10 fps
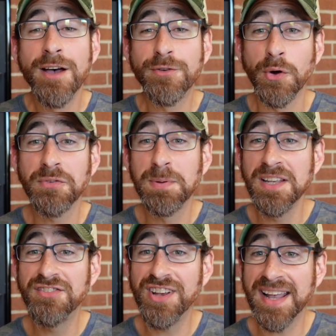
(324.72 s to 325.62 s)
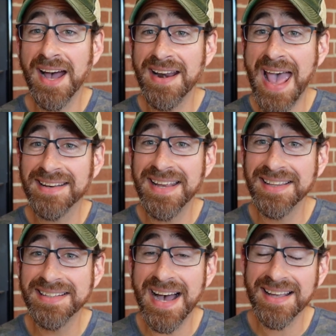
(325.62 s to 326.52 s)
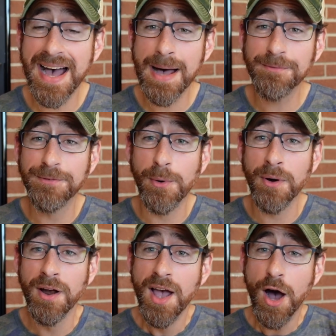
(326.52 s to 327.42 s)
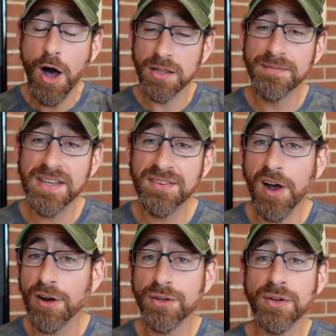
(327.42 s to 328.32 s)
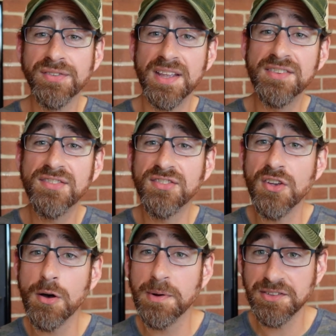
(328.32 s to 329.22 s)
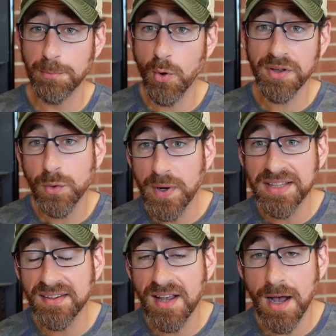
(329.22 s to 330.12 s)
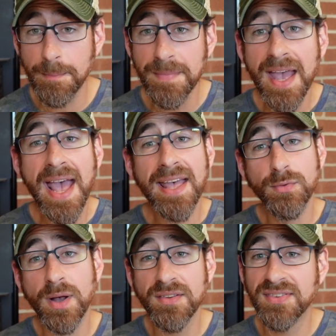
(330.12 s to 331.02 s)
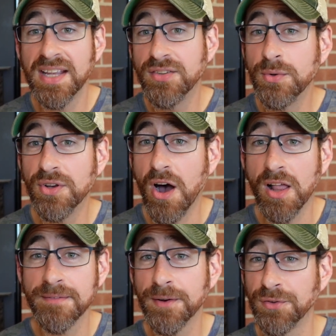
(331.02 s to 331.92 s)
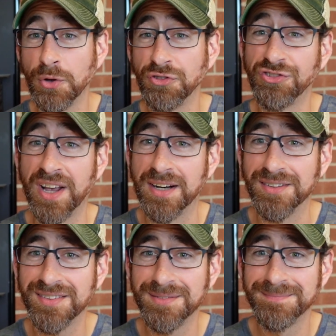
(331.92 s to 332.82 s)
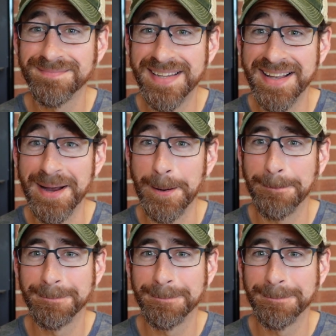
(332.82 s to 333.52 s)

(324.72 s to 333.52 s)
Of course, please check out agdaily.com for all of these articles and so much more in the week to come, as well as stay tuned to all of our social channels. Take care.